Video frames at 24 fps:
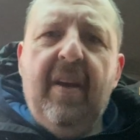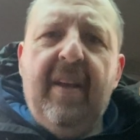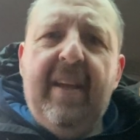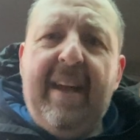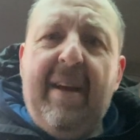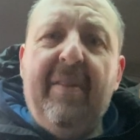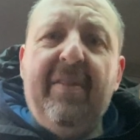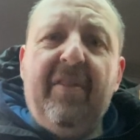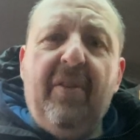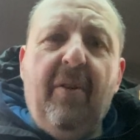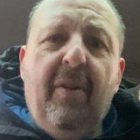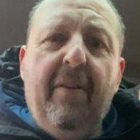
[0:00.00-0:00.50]

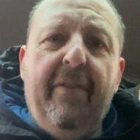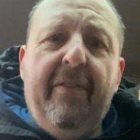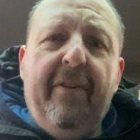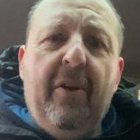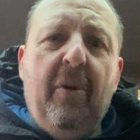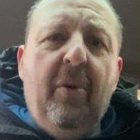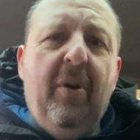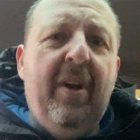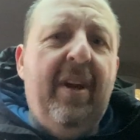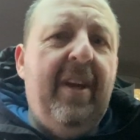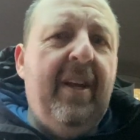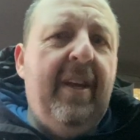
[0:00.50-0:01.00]
That was
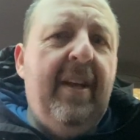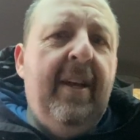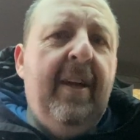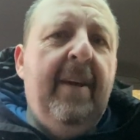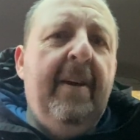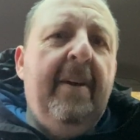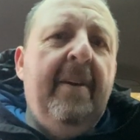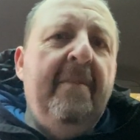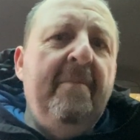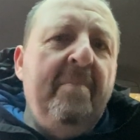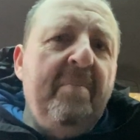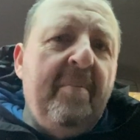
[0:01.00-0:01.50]
awful.
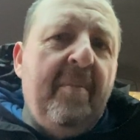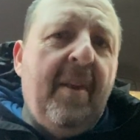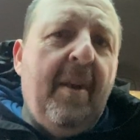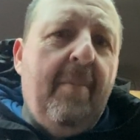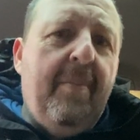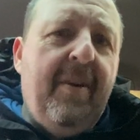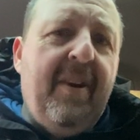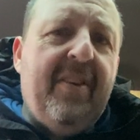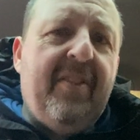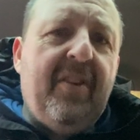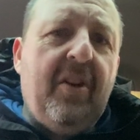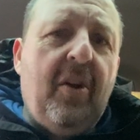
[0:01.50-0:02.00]

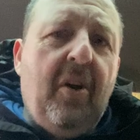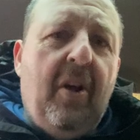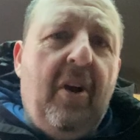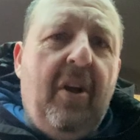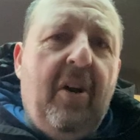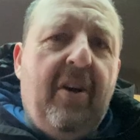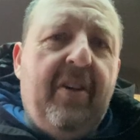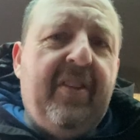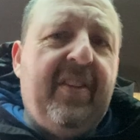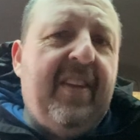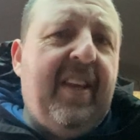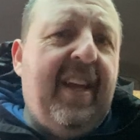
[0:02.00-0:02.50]
Plus, I got
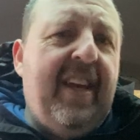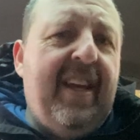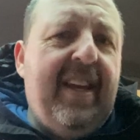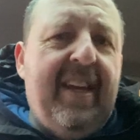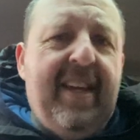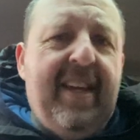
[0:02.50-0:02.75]
lost.